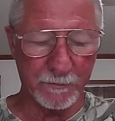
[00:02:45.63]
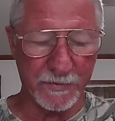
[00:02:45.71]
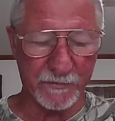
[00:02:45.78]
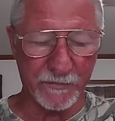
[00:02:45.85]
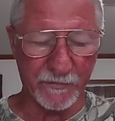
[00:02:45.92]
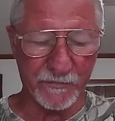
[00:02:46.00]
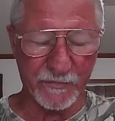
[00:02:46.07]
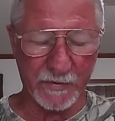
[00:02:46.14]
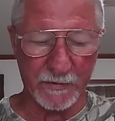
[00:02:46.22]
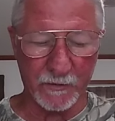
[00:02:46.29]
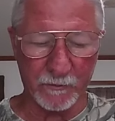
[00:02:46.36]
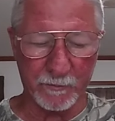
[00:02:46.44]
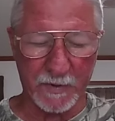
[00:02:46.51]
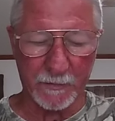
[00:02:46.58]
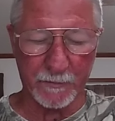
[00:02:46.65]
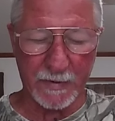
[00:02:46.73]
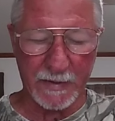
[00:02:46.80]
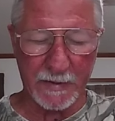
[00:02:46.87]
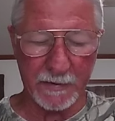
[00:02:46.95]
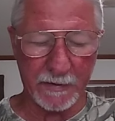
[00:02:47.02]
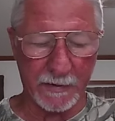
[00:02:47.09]
But to sit on my
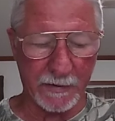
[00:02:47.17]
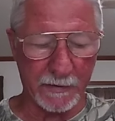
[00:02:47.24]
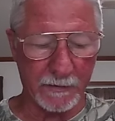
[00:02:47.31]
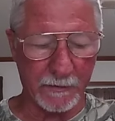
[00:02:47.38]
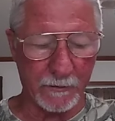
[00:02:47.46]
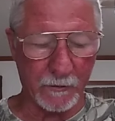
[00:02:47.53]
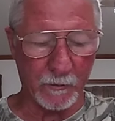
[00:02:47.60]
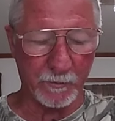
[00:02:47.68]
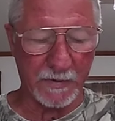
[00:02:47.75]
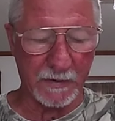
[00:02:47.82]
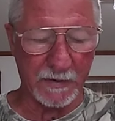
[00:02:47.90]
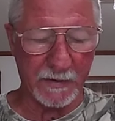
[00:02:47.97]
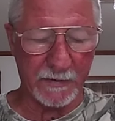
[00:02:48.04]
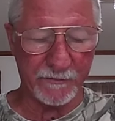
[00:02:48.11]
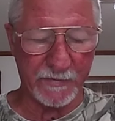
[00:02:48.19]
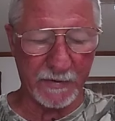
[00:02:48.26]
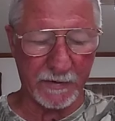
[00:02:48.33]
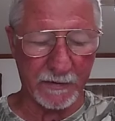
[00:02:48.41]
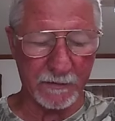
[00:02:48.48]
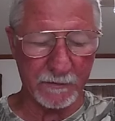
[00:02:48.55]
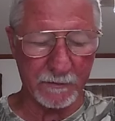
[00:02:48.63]
right hand and on my left
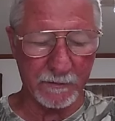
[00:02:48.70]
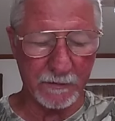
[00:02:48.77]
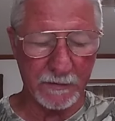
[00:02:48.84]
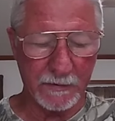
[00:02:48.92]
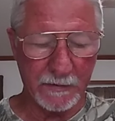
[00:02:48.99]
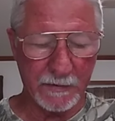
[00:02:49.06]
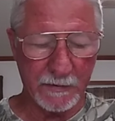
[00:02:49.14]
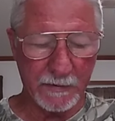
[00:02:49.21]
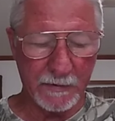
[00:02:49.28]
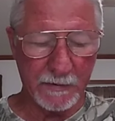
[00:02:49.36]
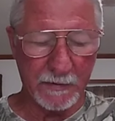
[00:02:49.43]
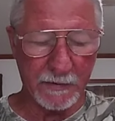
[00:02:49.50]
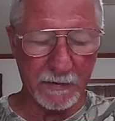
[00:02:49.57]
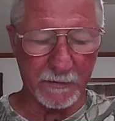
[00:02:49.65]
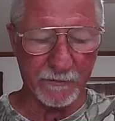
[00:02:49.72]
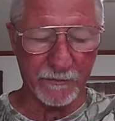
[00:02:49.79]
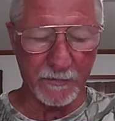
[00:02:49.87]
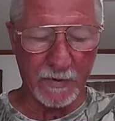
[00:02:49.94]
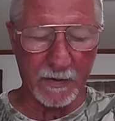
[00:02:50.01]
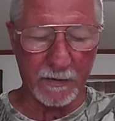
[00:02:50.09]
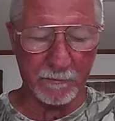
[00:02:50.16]
hand is
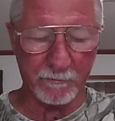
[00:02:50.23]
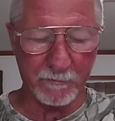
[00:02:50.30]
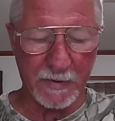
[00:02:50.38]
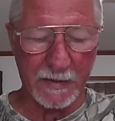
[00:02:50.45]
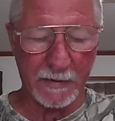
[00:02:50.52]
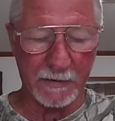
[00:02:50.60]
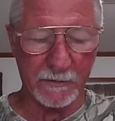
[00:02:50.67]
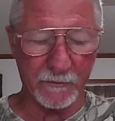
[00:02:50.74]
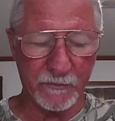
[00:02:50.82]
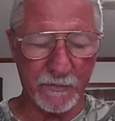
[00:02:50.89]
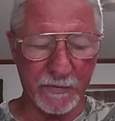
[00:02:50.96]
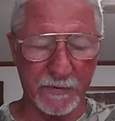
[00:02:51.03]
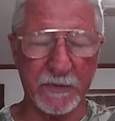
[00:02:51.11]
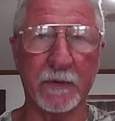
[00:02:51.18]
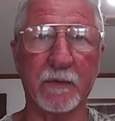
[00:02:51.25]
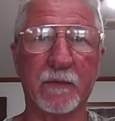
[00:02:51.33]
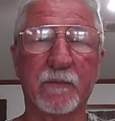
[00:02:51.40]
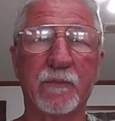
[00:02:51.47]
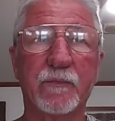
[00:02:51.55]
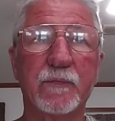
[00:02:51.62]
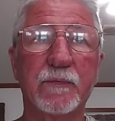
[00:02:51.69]
not mine to give.